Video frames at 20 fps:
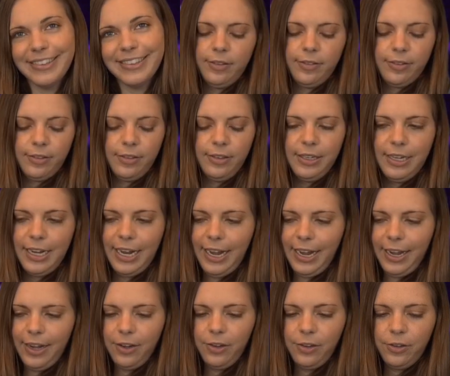So
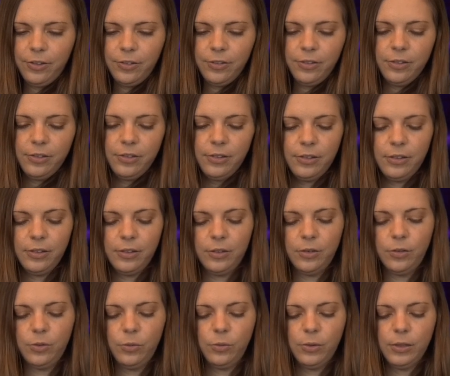now
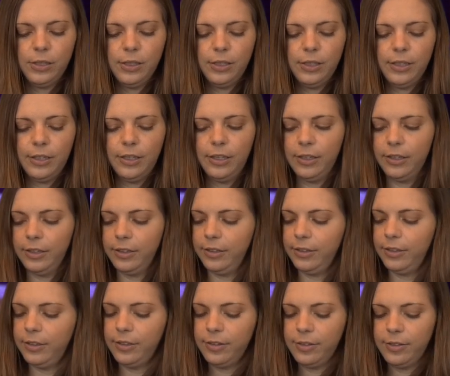we're gonna
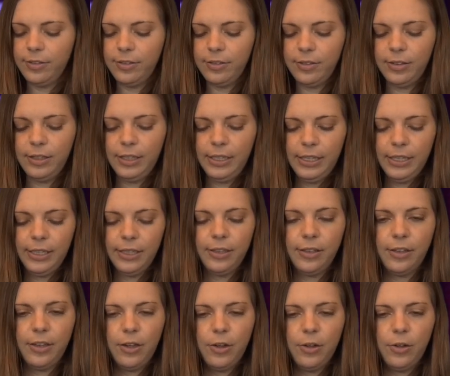see it
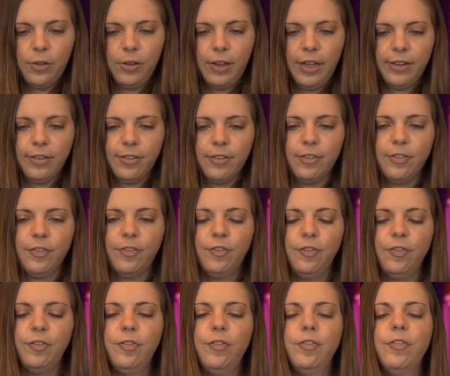glow. Let's
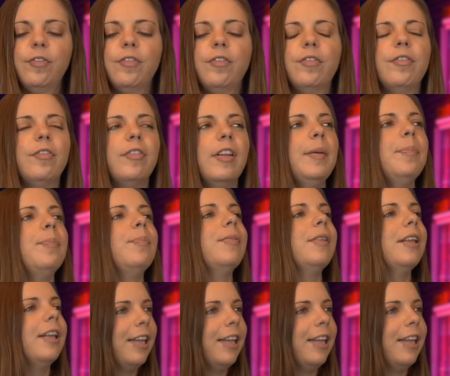flip the